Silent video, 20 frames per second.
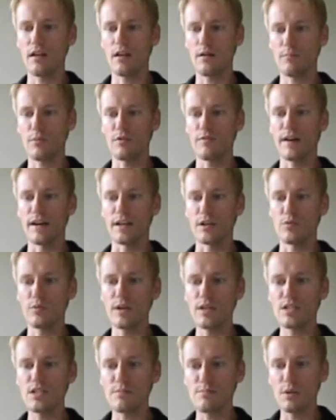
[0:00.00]
provided
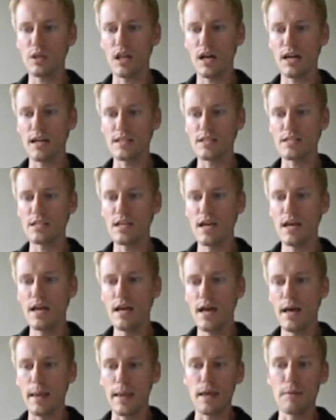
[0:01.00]
rail supplies,
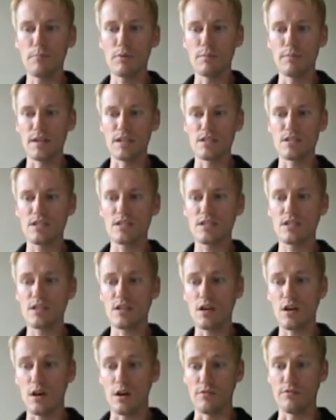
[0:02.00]
implements
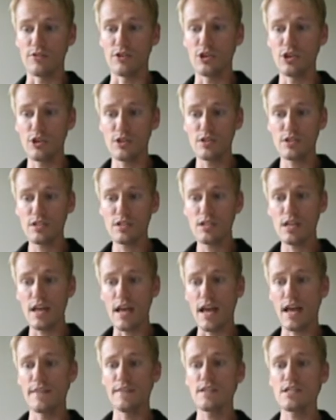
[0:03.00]
of goods,
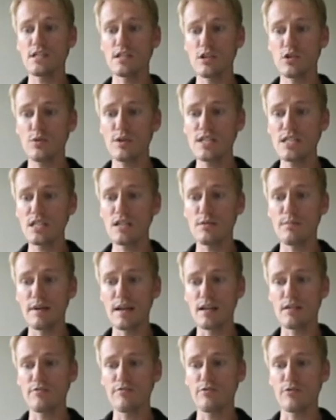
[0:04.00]
and this increased
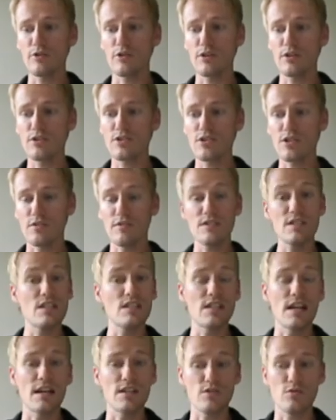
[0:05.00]
demand for
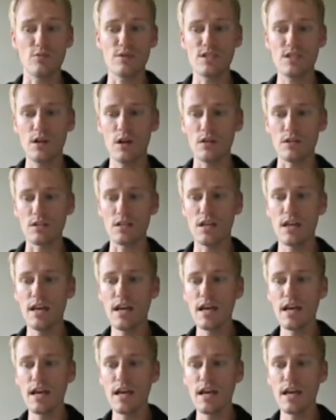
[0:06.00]
services as a result.